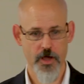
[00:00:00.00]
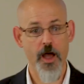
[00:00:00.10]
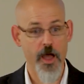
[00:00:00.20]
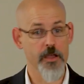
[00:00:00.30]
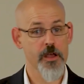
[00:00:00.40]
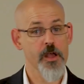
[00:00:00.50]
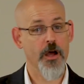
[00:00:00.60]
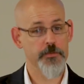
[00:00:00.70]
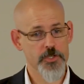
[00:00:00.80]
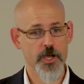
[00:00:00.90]
Hi,
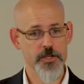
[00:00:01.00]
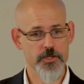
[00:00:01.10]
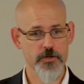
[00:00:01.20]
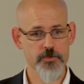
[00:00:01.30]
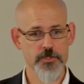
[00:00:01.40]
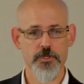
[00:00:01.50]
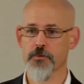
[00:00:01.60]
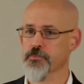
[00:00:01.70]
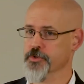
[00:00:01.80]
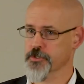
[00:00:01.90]
I'm Scott Jones.
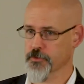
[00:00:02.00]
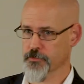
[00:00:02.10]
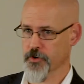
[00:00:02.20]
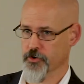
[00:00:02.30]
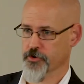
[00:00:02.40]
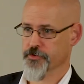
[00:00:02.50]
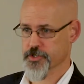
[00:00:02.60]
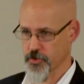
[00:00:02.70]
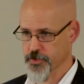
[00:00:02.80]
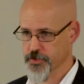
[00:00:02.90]
I'm principal broker of
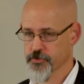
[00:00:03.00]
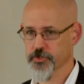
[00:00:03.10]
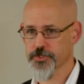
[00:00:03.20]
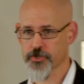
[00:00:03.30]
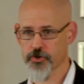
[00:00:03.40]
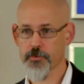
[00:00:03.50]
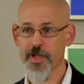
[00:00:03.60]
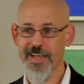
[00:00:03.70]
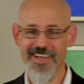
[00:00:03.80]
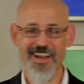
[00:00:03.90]
Attorneys Realty Group,
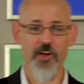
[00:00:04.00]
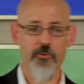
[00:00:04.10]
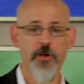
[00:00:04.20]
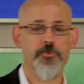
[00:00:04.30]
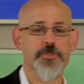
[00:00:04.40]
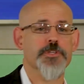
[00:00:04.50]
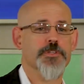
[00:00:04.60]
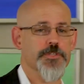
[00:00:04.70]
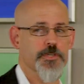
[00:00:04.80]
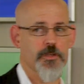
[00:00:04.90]
and I represent
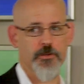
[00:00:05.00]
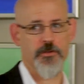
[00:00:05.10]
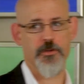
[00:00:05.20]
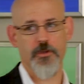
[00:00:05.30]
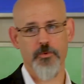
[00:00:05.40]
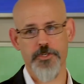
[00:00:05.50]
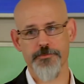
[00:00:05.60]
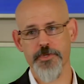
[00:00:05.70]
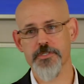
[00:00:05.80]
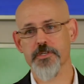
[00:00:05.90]
the seller, which
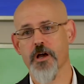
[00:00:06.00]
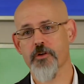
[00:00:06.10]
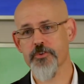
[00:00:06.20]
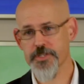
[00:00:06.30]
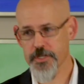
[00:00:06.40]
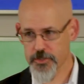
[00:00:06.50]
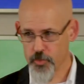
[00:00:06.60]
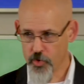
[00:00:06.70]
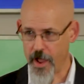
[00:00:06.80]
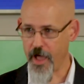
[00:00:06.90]
means the conversation
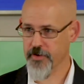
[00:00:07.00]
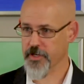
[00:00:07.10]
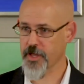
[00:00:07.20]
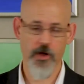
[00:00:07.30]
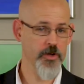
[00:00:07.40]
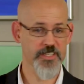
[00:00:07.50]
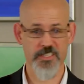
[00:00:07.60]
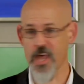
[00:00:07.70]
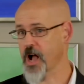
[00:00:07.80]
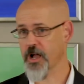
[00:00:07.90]
we're having now is
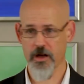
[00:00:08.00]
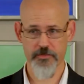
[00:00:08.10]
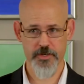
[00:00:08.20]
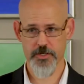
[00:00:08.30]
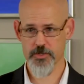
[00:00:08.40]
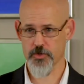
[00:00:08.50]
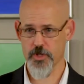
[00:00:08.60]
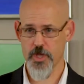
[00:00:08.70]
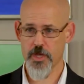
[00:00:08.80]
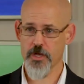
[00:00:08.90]
not confidential.
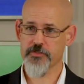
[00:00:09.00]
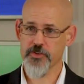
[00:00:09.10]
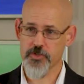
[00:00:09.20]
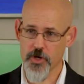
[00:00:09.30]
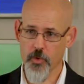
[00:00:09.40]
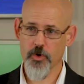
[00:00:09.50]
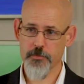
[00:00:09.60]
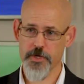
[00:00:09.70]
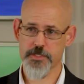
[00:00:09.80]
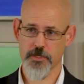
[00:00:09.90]
And if you don't want
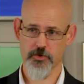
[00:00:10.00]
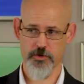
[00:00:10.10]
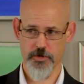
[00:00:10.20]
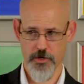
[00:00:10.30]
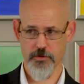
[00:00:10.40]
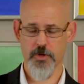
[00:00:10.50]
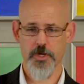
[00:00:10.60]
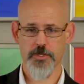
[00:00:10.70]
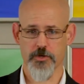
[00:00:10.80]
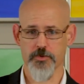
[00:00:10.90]
my seller to know,
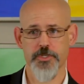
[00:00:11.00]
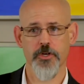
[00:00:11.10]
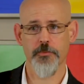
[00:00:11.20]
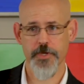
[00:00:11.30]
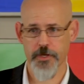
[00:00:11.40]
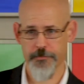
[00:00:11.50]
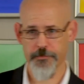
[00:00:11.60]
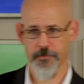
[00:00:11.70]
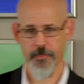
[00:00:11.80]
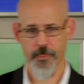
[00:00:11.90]
don't tell me.
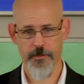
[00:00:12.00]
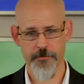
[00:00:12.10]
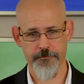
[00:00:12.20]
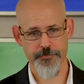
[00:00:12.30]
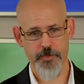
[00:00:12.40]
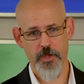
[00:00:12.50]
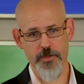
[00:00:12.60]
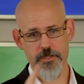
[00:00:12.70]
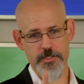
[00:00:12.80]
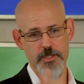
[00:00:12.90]

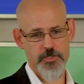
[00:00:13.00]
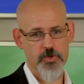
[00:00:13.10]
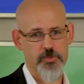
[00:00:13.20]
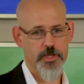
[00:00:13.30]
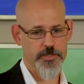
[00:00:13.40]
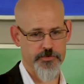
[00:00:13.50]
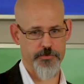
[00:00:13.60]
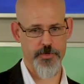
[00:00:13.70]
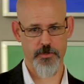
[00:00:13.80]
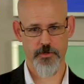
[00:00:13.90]
This does two things for
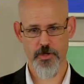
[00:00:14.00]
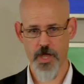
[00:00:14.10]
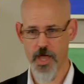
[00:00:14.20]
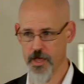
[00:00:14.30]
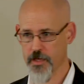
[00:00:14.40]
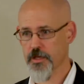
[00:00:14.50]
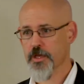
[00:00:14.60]
me. A,